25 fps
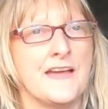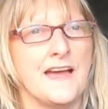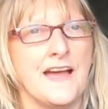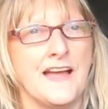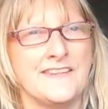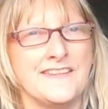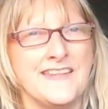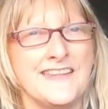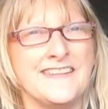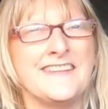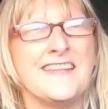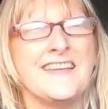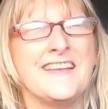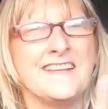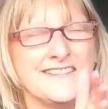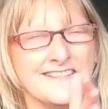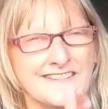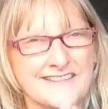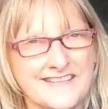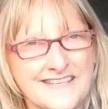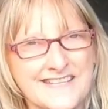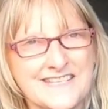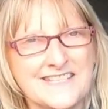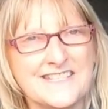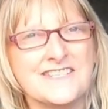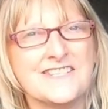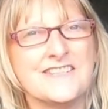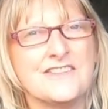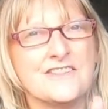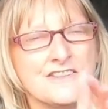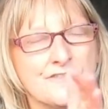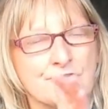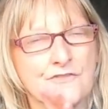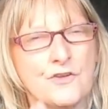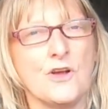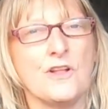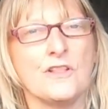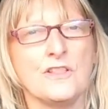and then at least
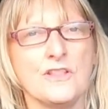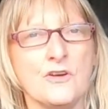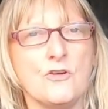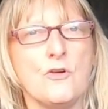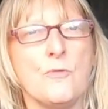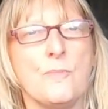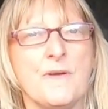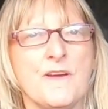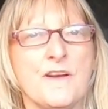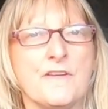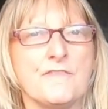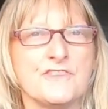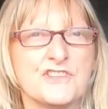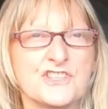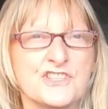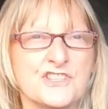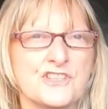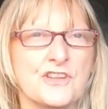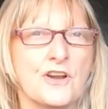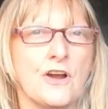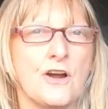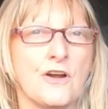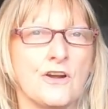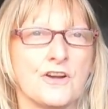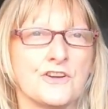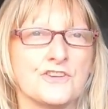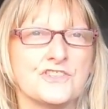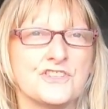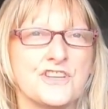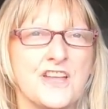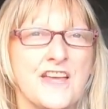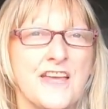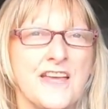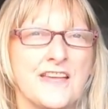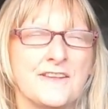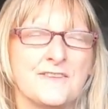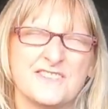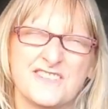they've got a little bit of a start,
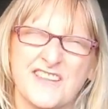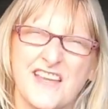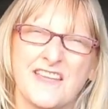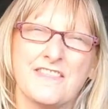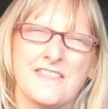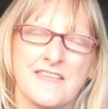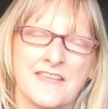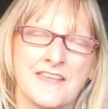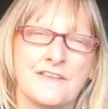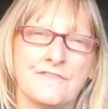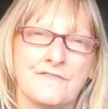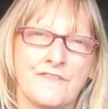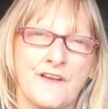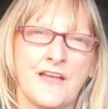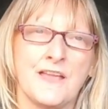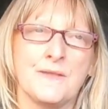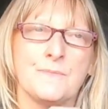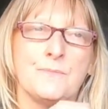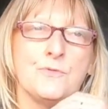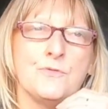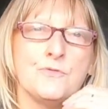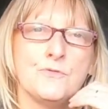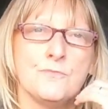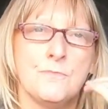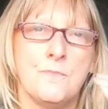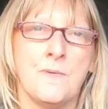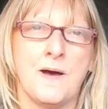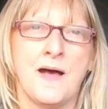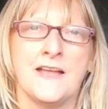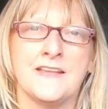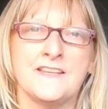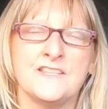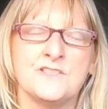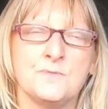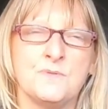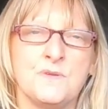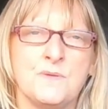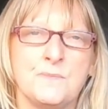because I think if I put
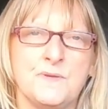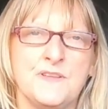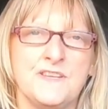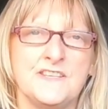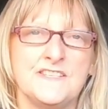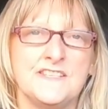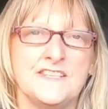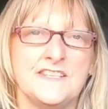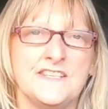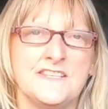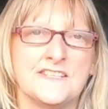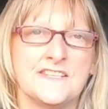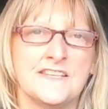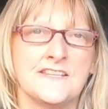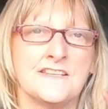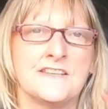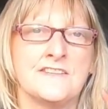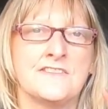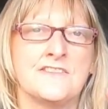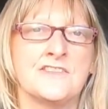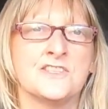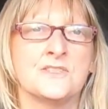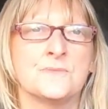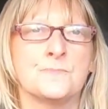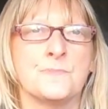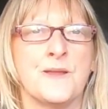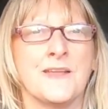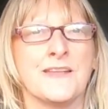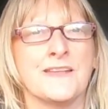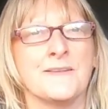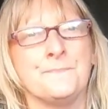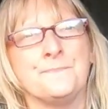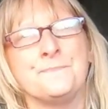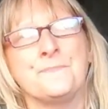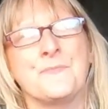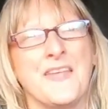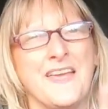my sweet pea seeds in the spring,